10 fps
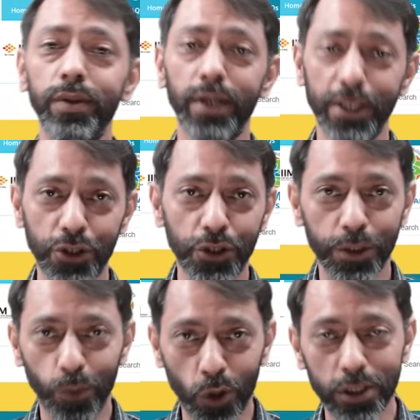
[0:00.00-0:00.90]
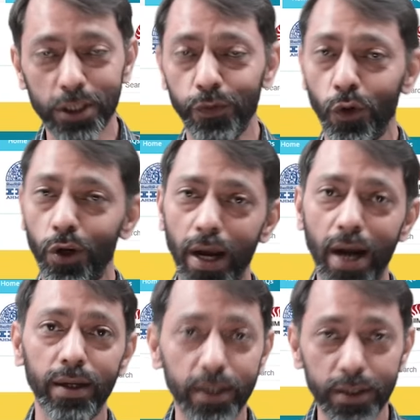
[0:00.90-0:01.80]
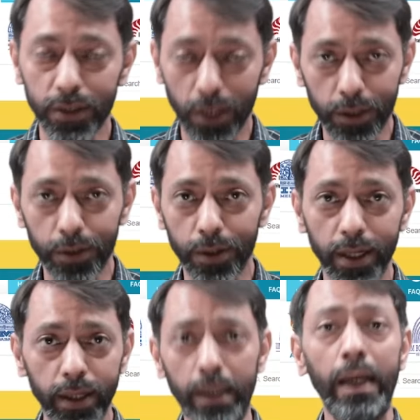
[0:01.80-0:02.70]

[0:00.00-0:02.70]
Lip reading: Registration process for CAT has started today.